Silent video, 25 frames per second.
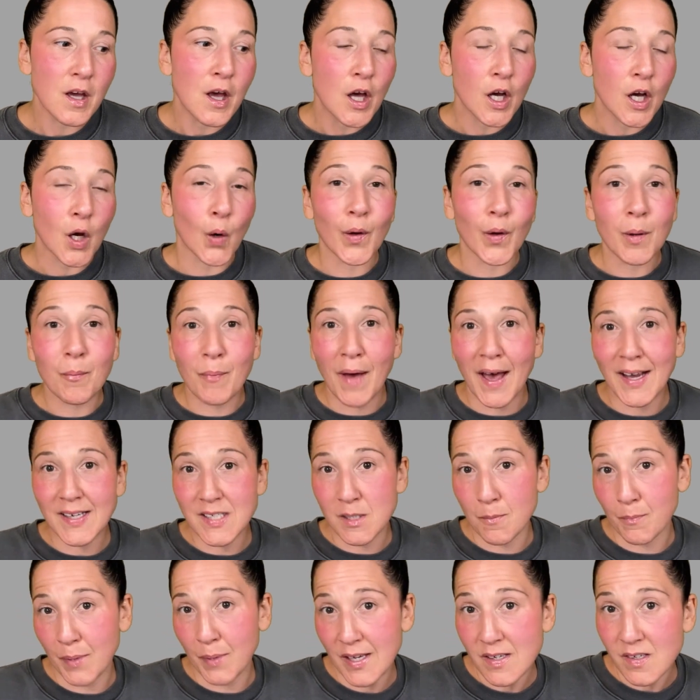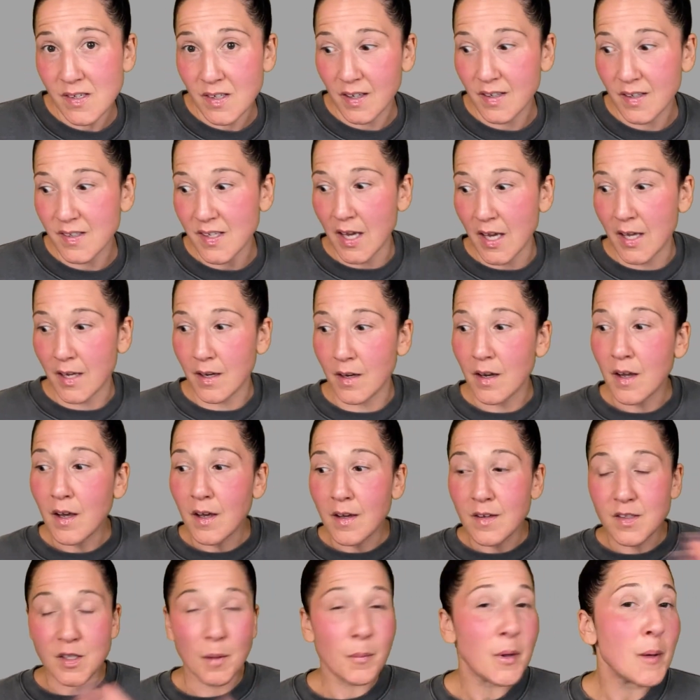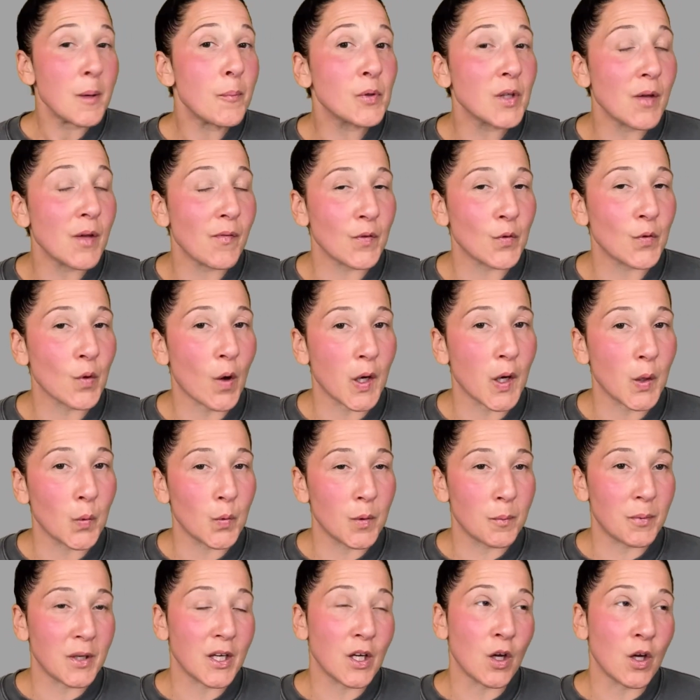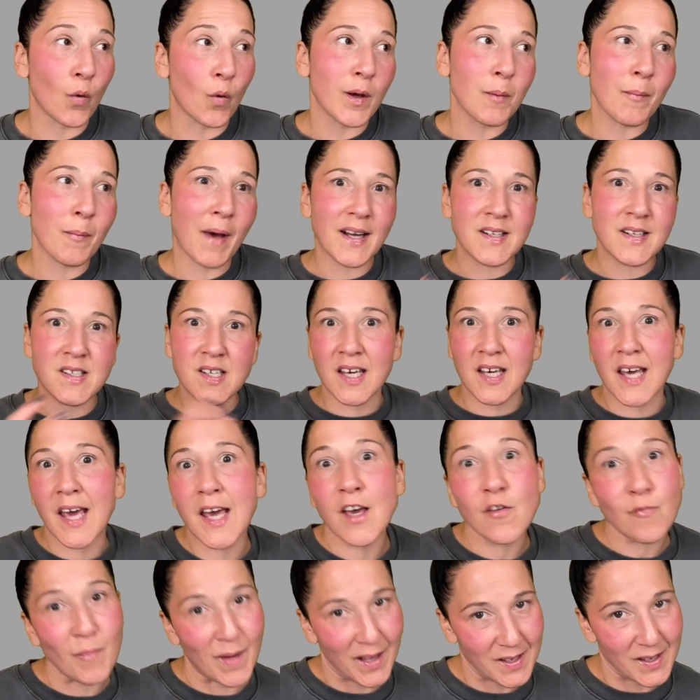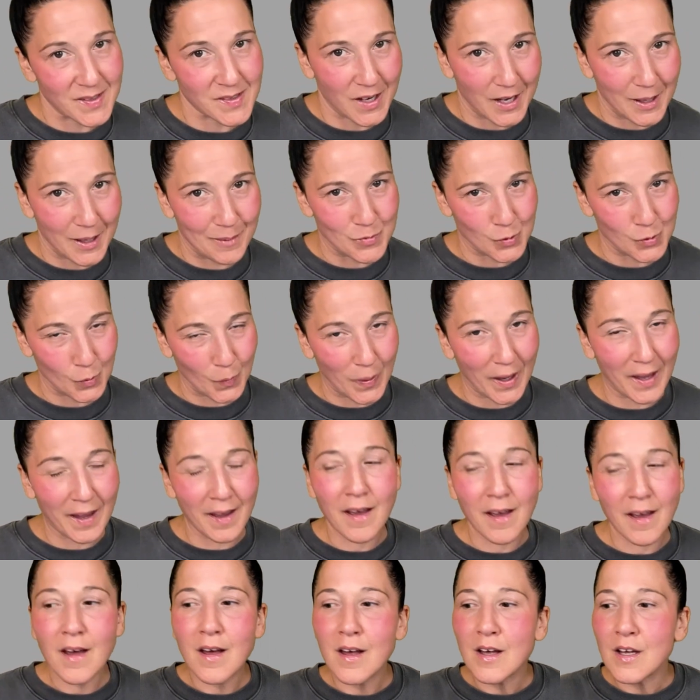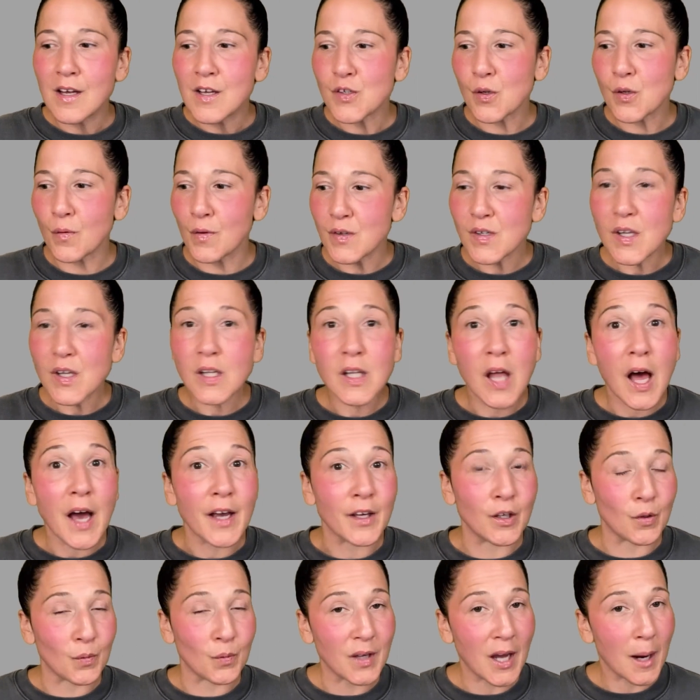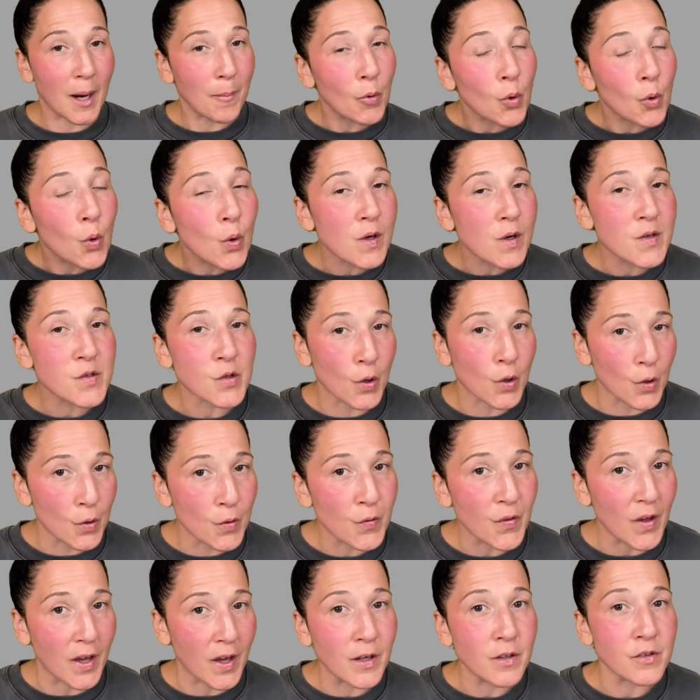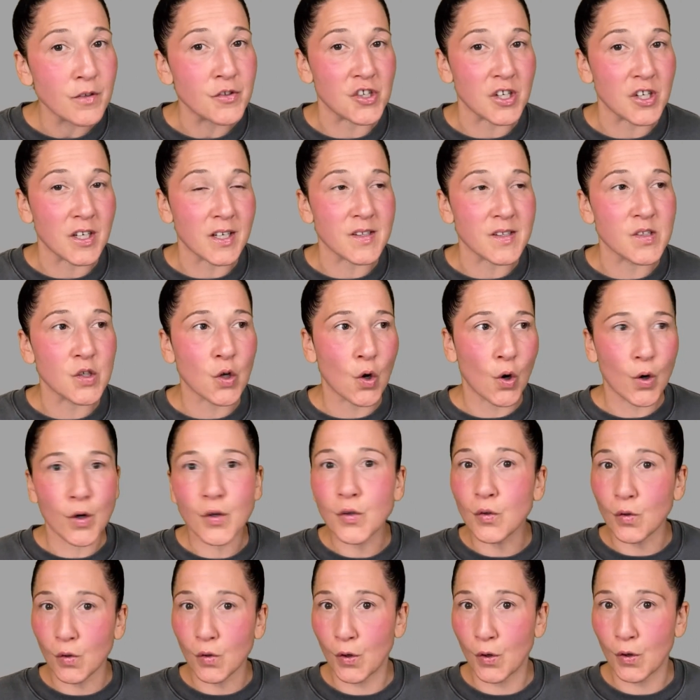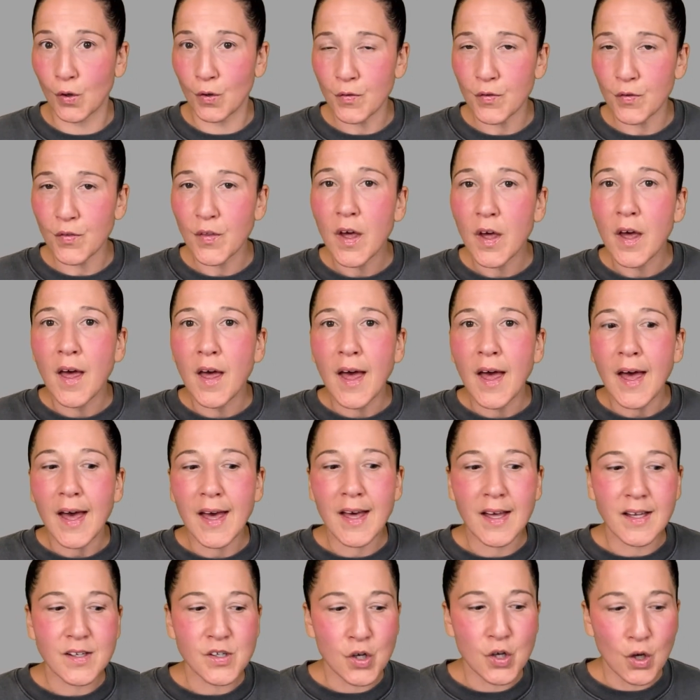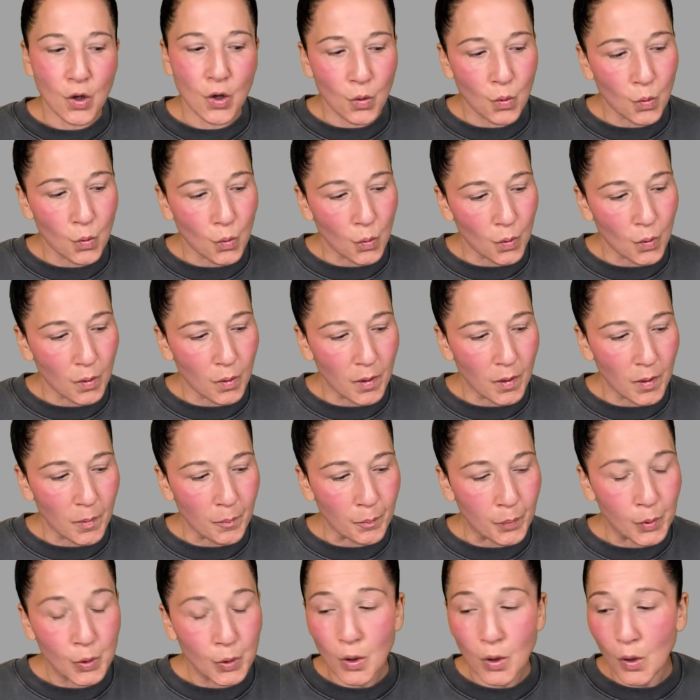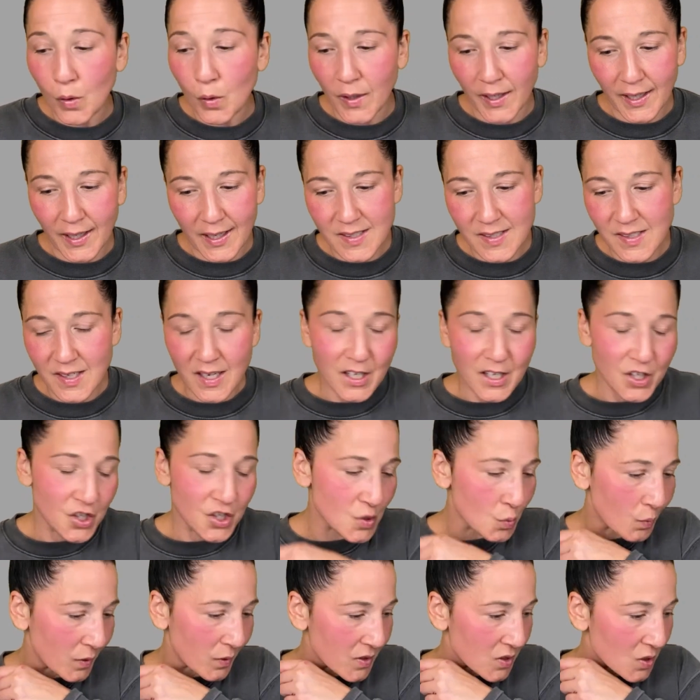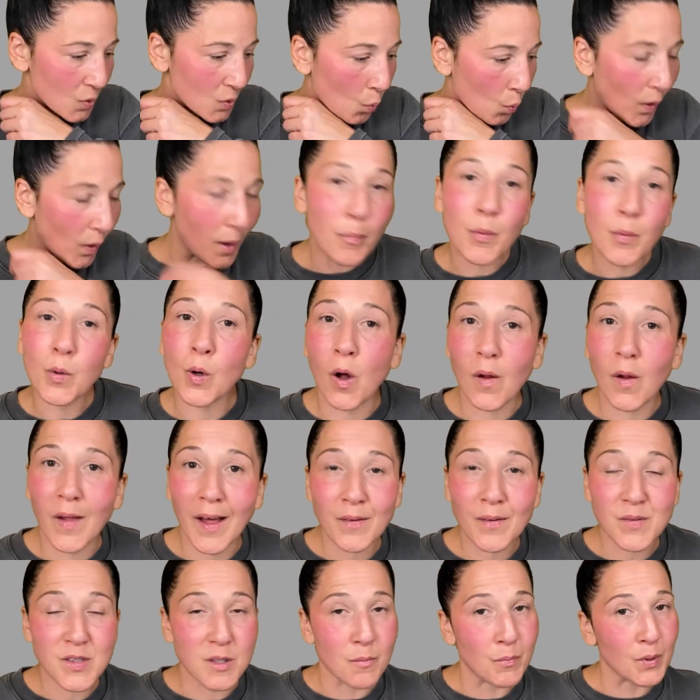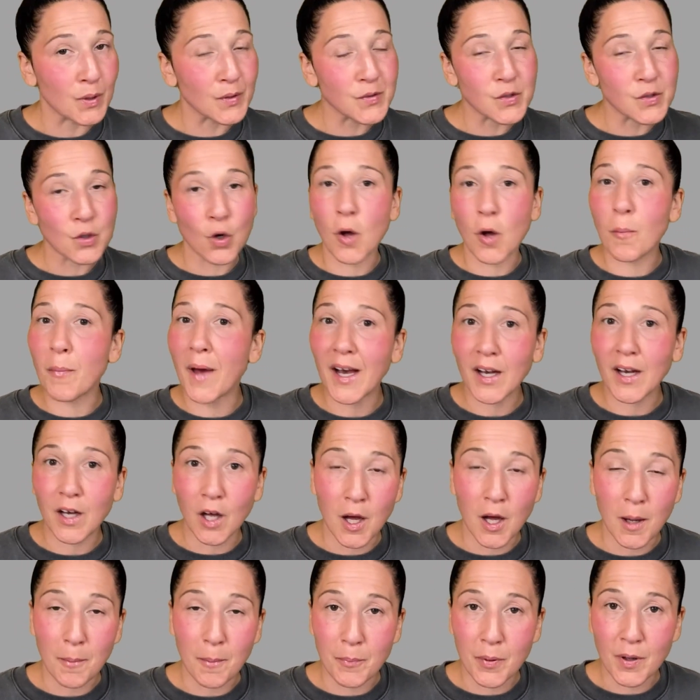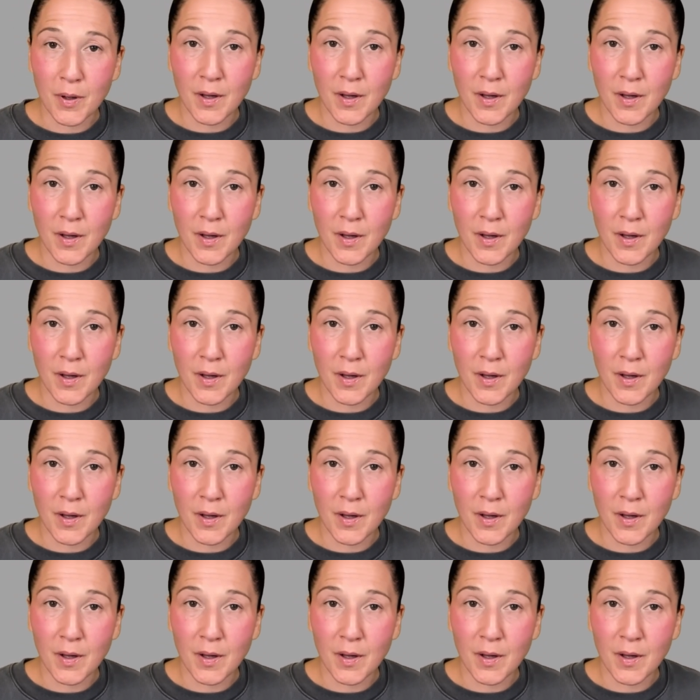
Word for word: going back to basics. And some people even thought it would be going back to caveman times, okay? So there's a lot. You know, Capricorn is earth energy. It's cardinal earth. And you know, and Pluto, like I said, it just wants to wipe it all out to build it all back up